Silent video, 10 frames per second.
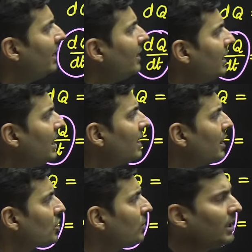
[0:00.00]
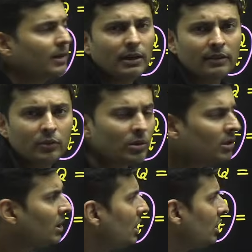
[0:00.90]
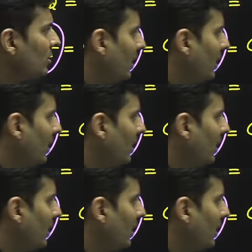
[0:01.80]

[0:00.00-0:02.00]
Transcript: T raised to 3 by 4. So I got